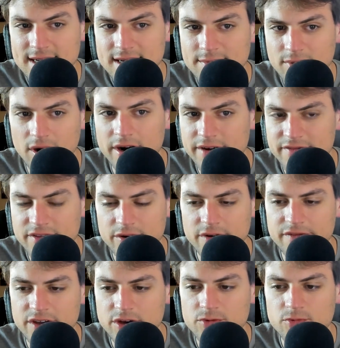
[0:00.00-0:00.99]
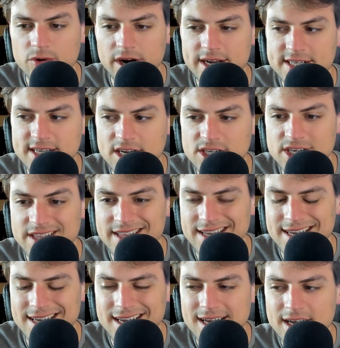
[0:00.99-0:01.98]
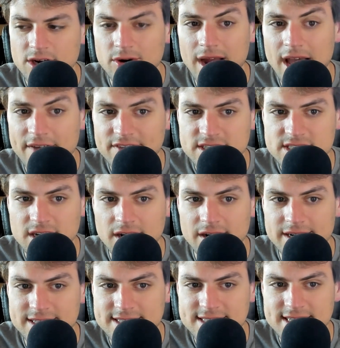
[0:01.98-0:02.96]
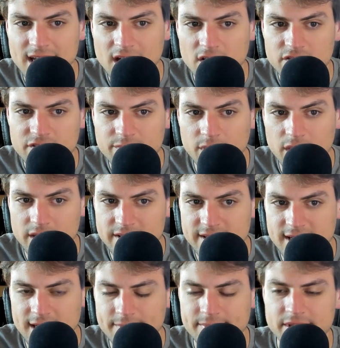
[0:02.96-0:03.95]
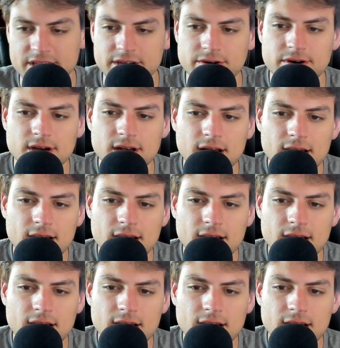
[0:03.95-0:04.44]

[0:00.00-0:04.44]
part of the review where I touch on the graphics card itself, part of the A P U.